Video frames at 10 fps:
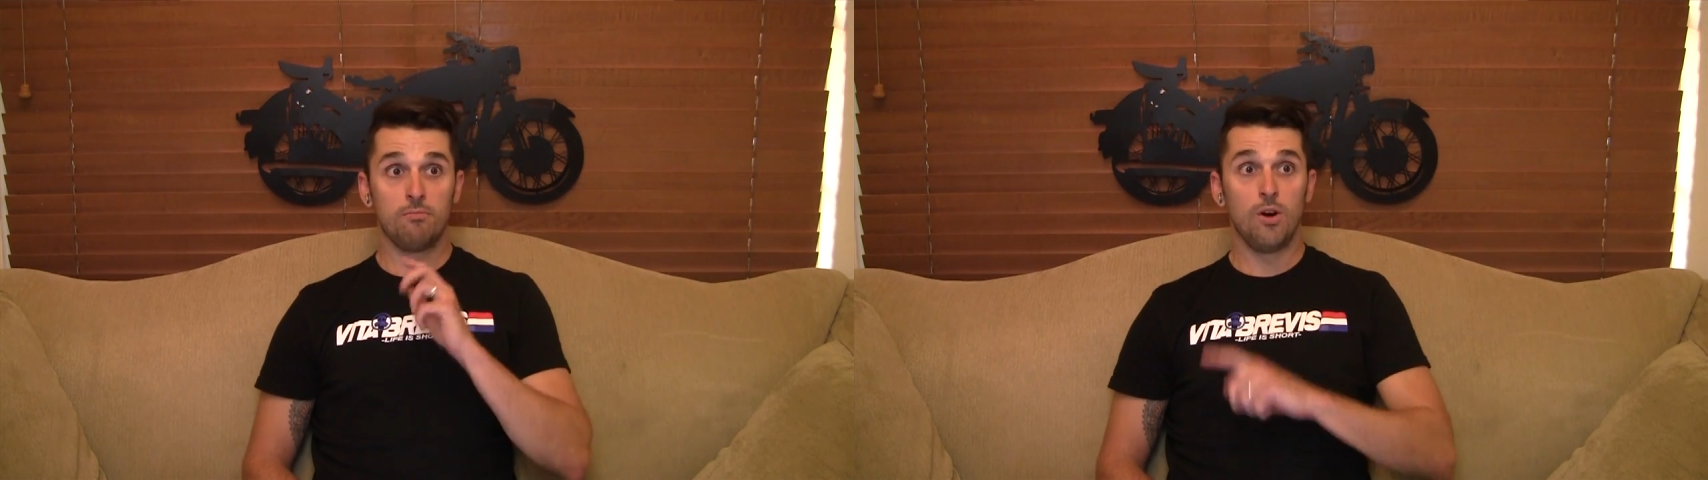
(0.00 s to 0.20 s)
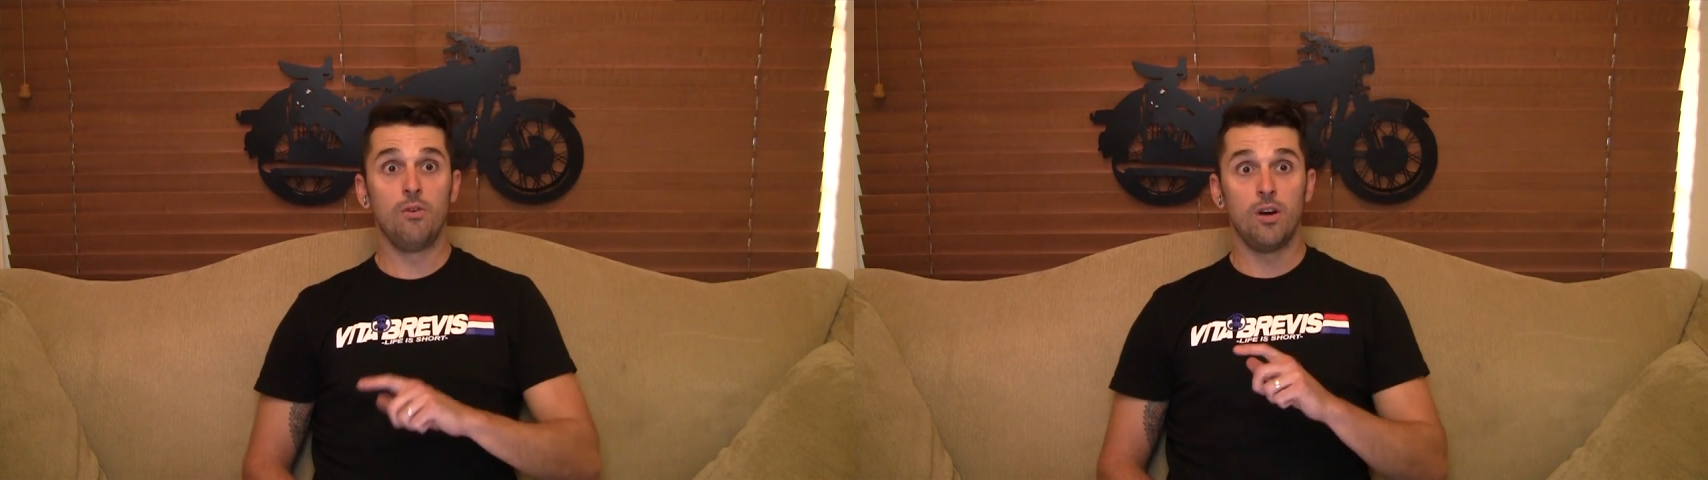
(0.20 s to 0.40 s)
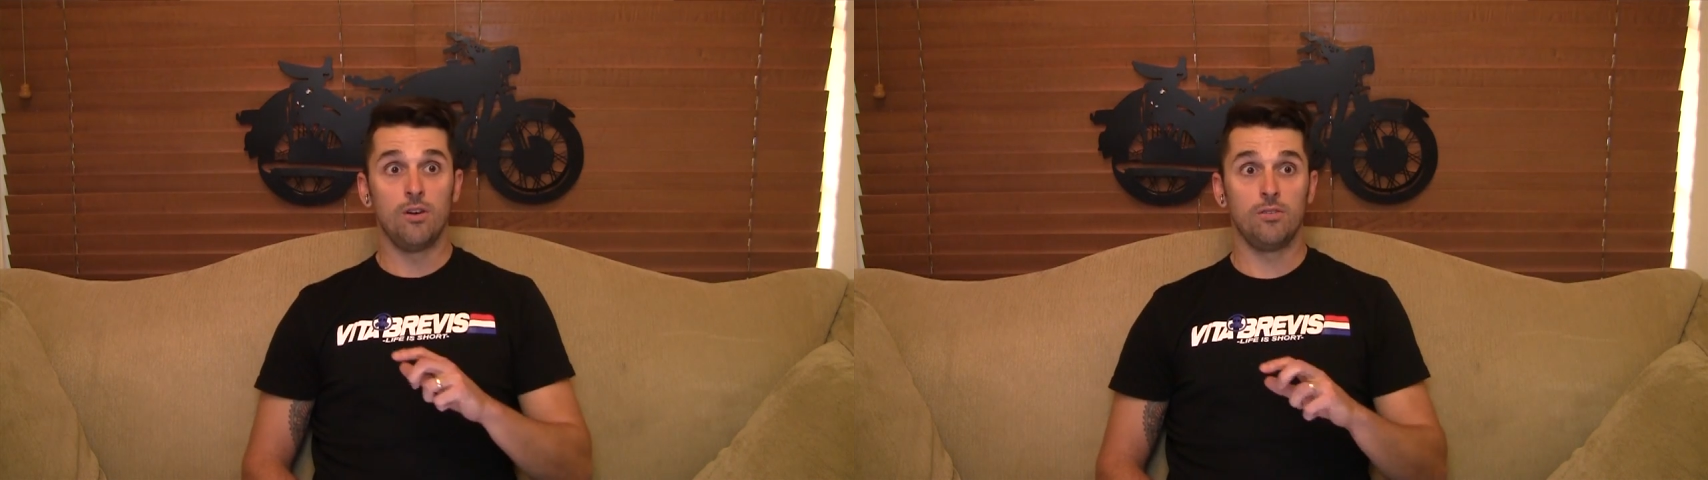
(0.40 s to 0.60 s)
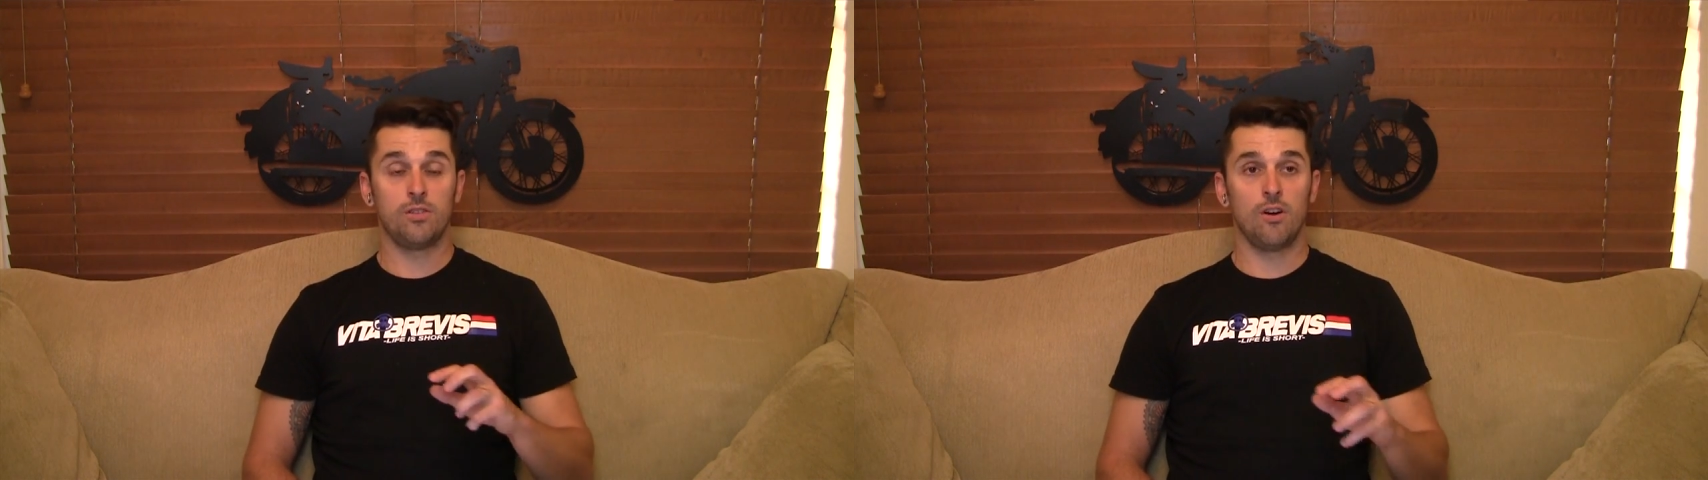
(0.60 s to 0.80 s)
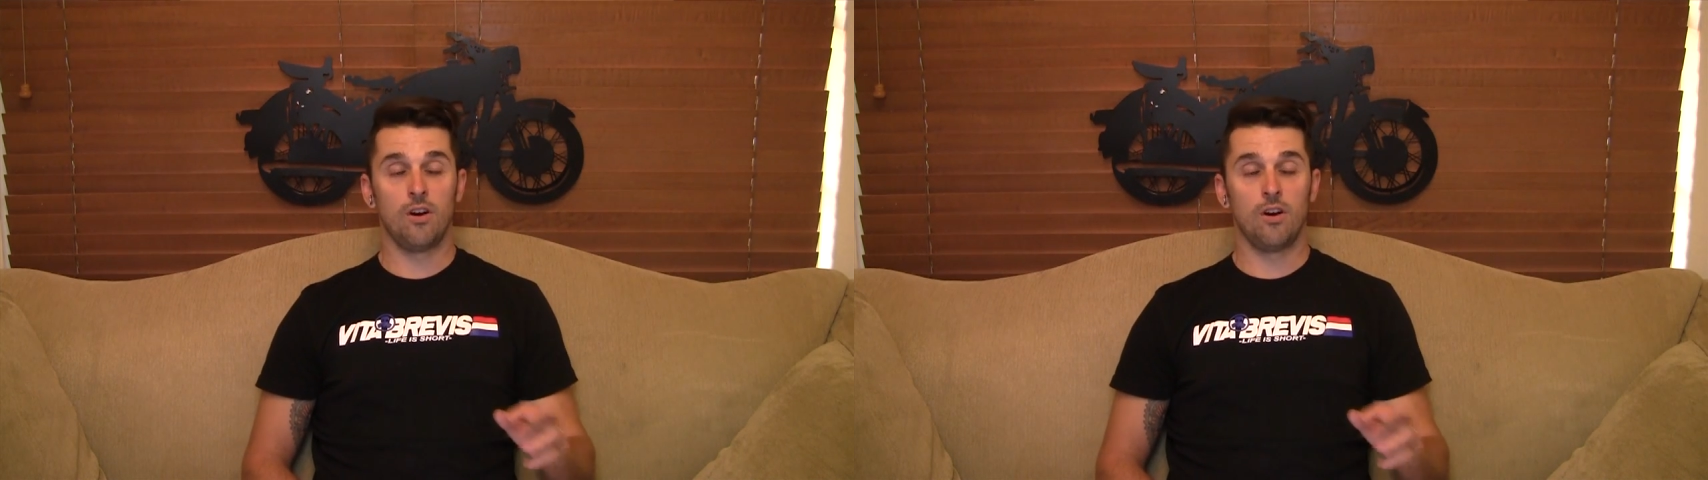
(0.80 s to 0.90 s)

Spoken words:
motos